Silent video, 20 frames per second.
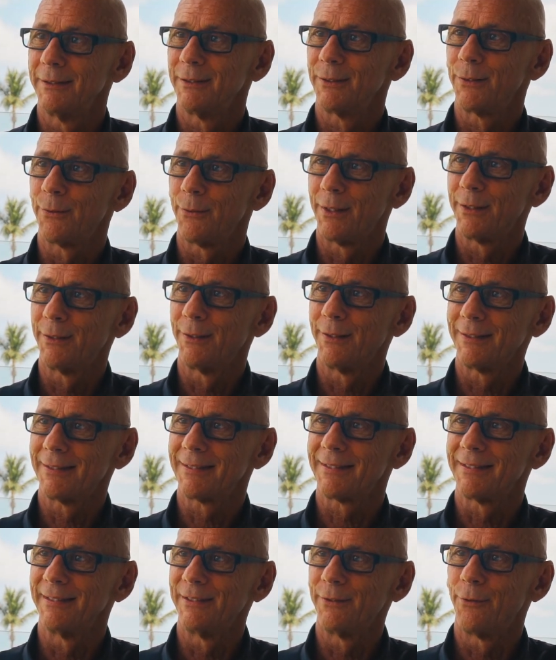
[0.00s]
quite
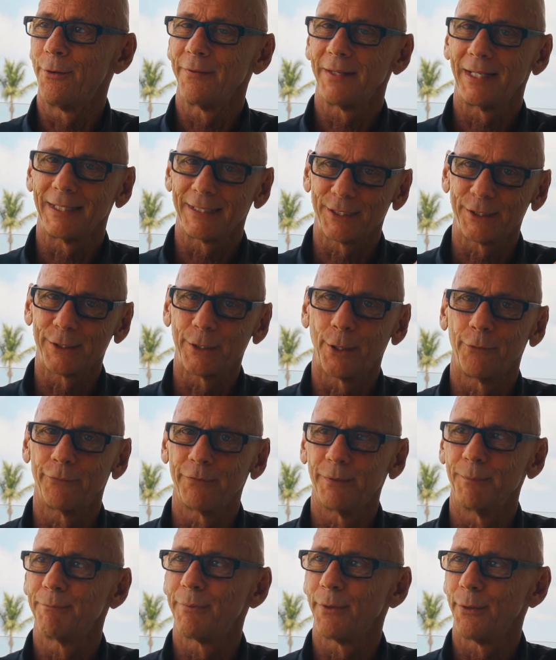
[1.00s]
honestly, all that
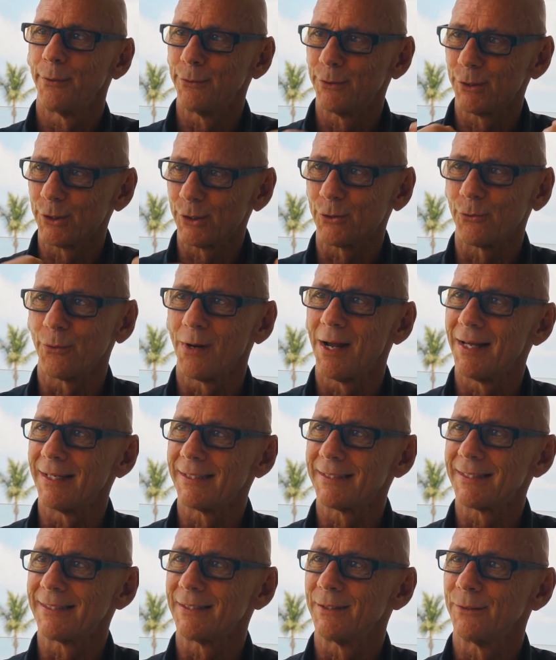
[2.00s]
self-imposed
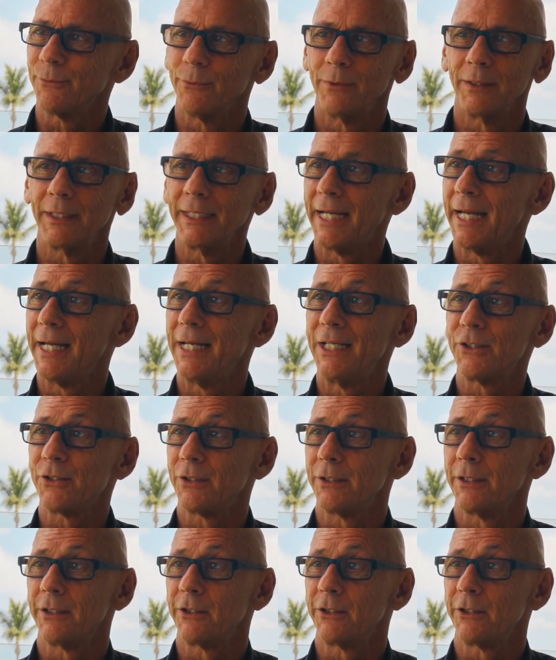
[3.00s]
stress really ages us.